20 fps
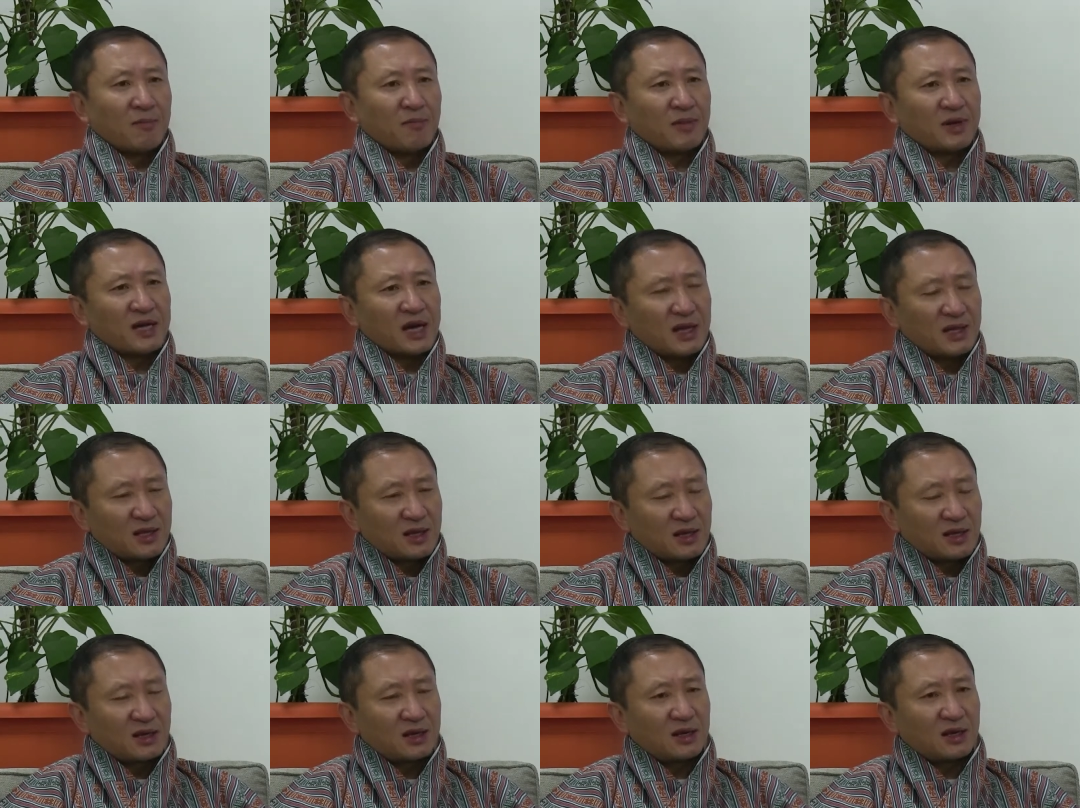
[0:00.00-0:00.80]
But I
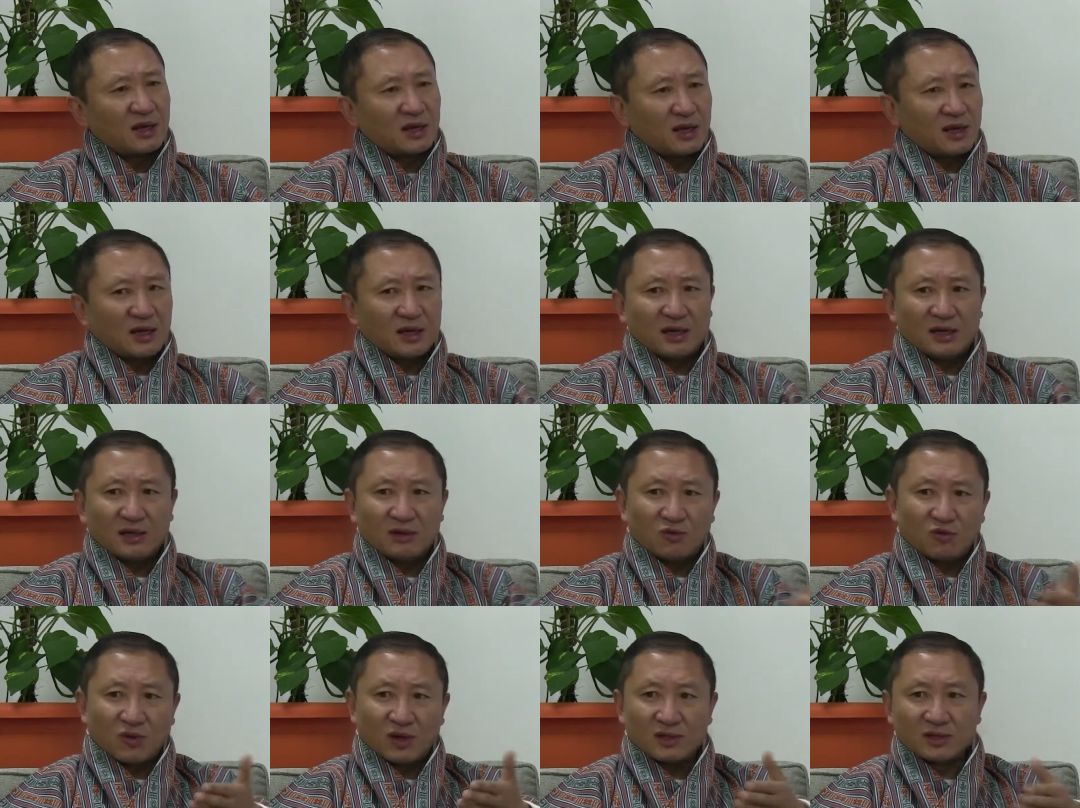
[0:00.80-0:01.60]
think
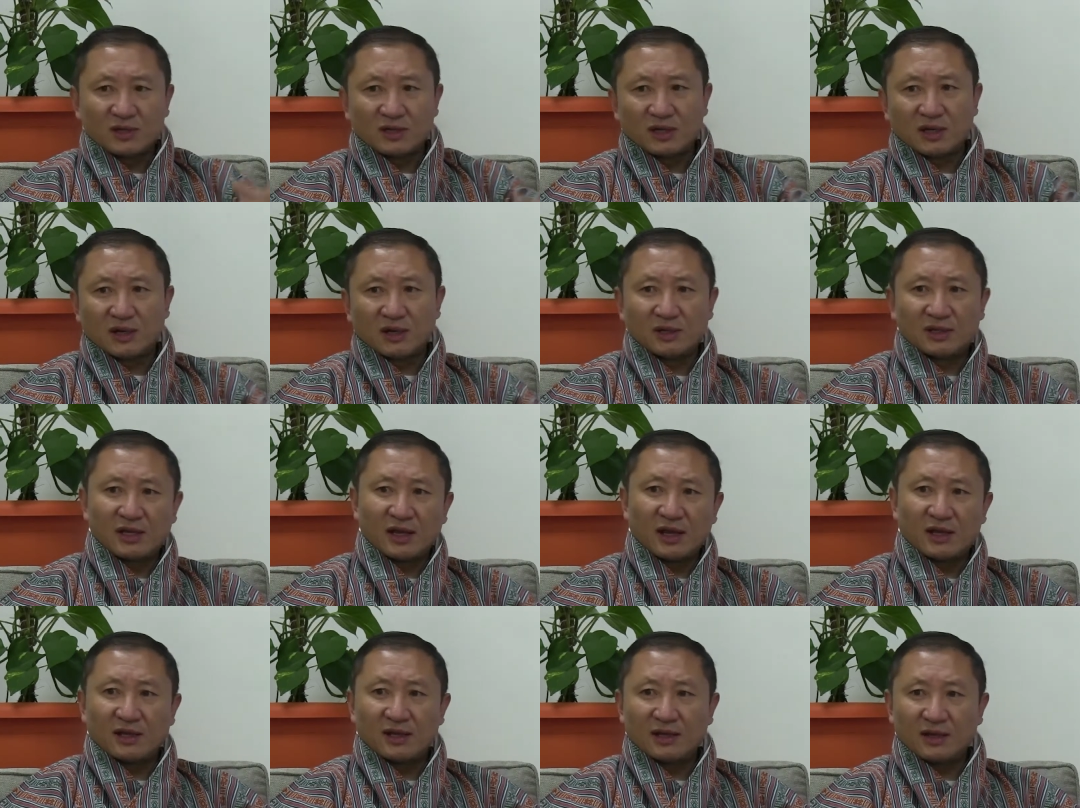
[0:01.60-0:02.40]
what
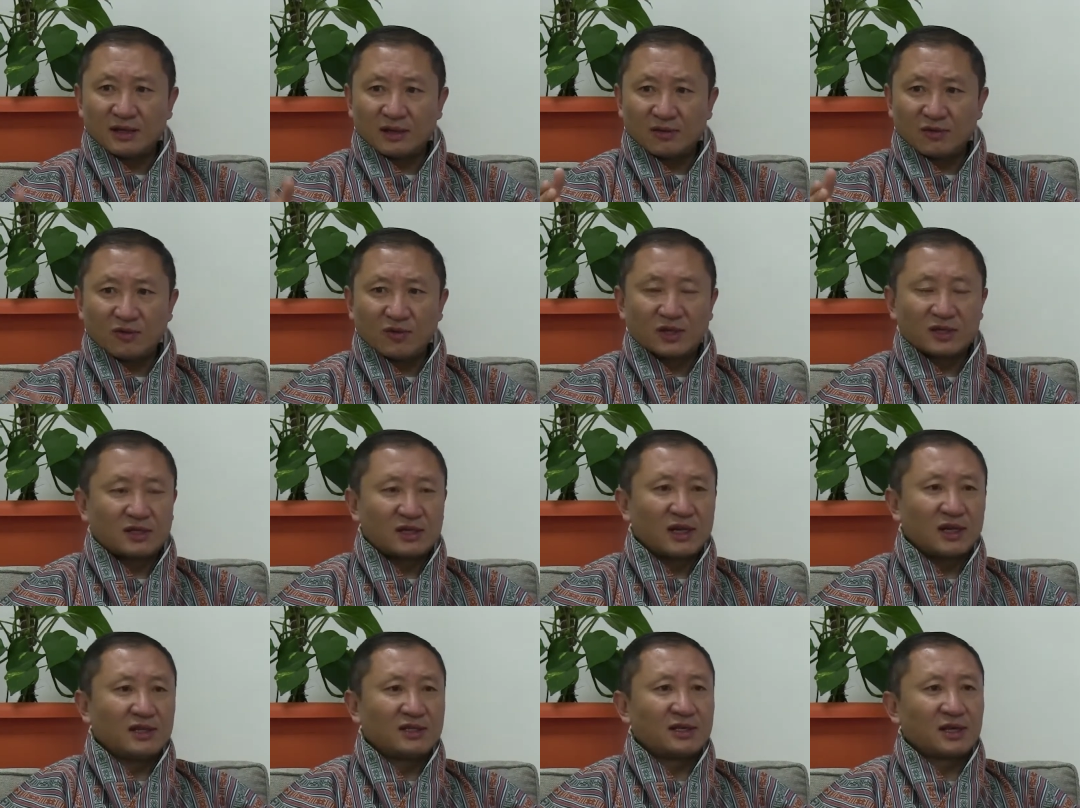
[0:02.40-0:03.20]

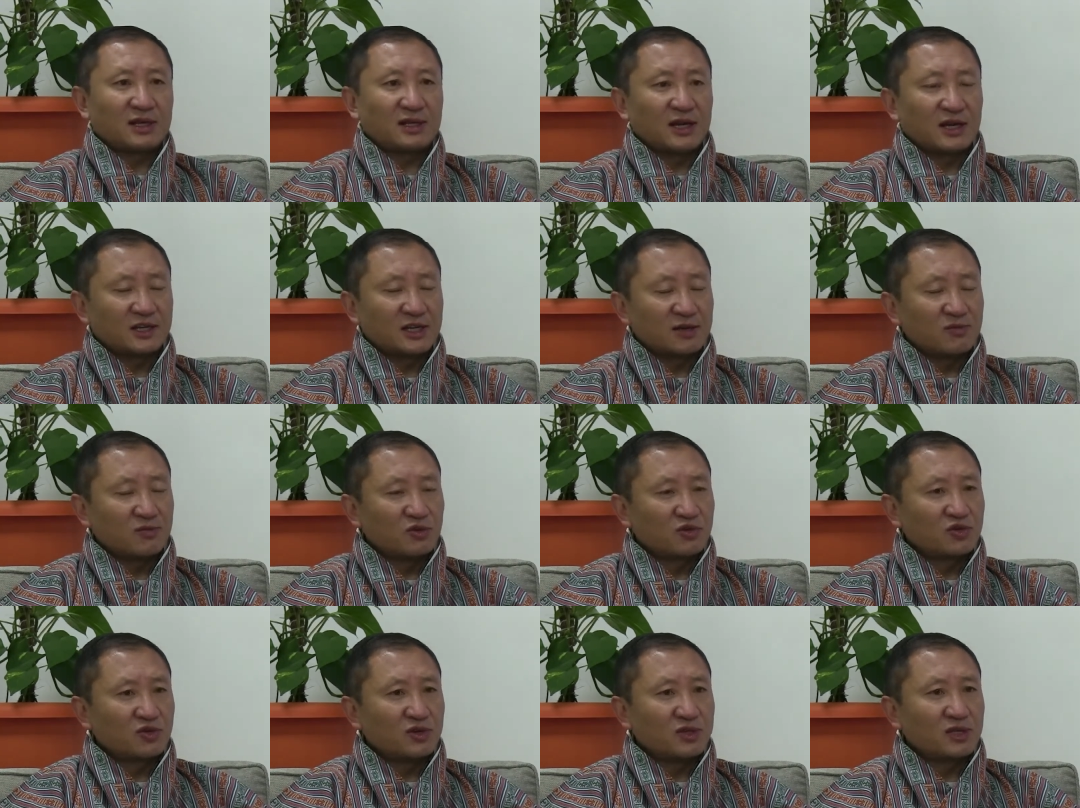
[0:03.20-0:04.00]
Tile said that time
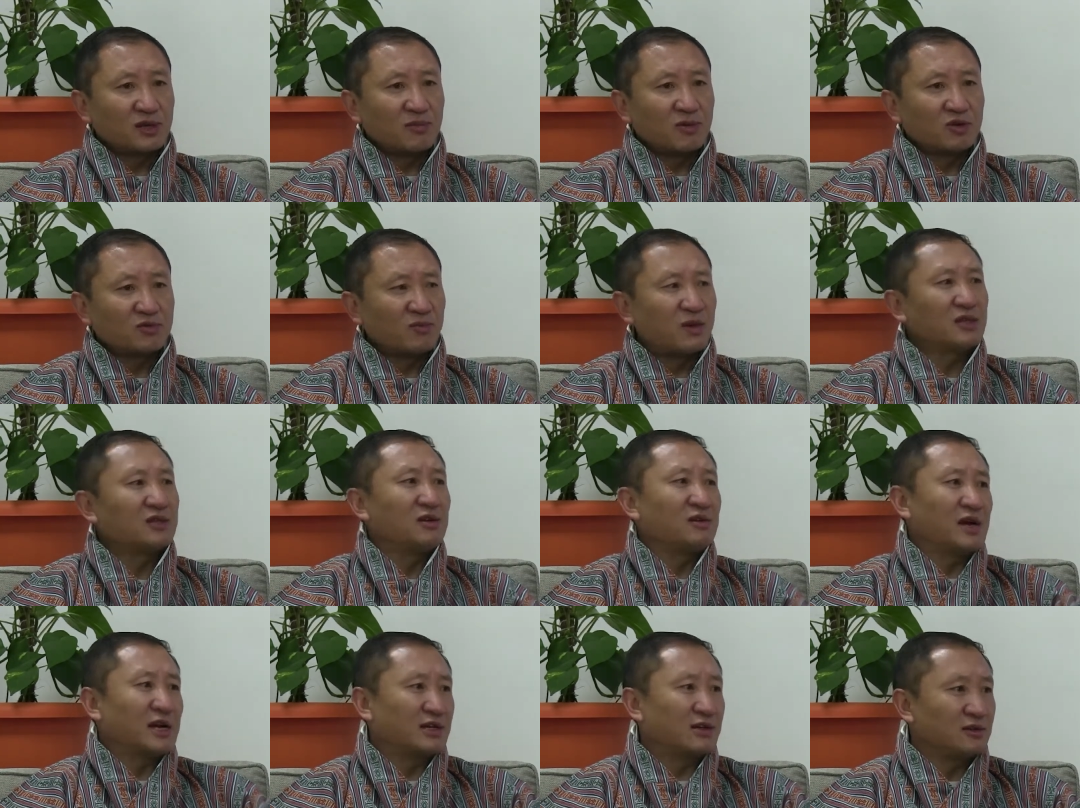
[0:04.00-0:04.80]
also is about
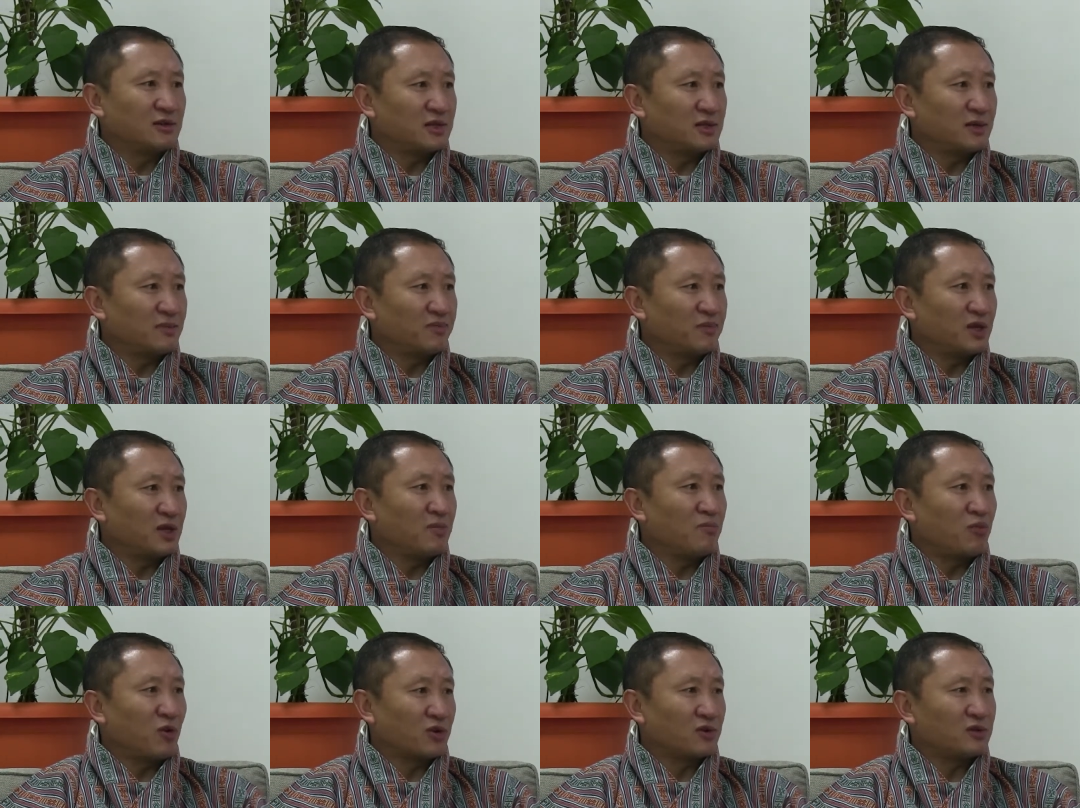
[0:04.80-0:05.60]
multilateralism, the
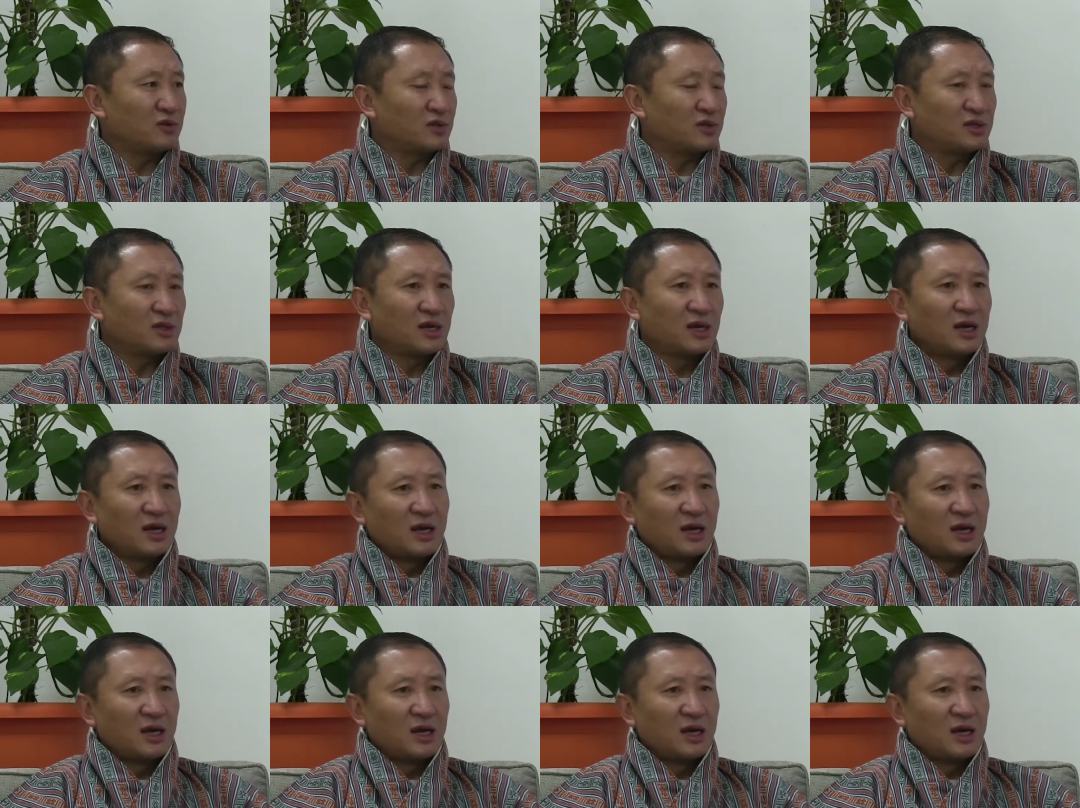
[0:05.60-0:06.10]
importance.